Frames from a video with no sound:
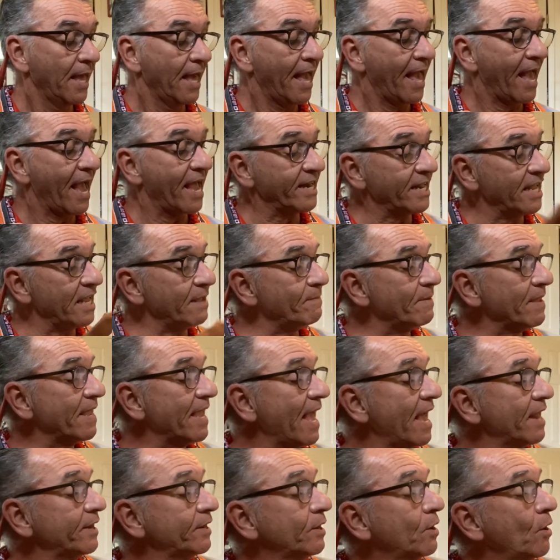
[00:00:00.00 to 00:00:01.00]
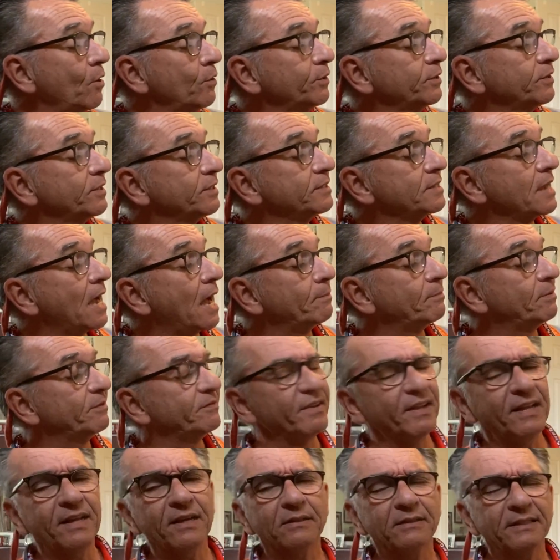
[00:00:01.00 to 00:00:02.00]
And he began to go to the top of
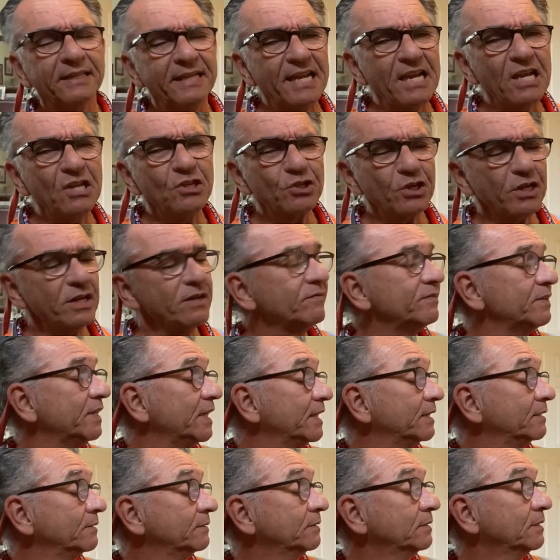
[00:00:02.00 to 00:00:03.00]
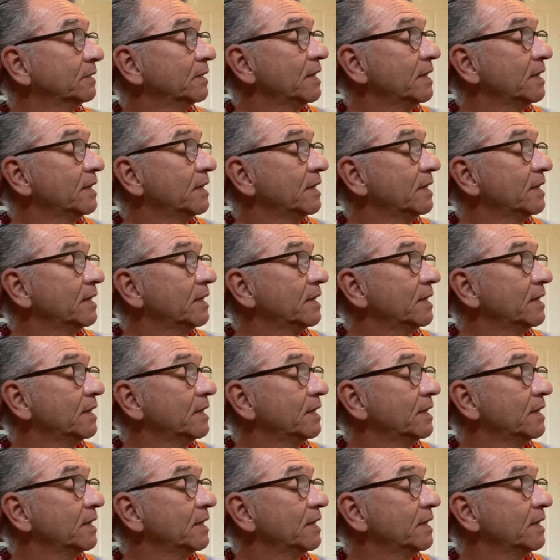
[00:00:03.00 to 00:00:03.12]
a hill each evening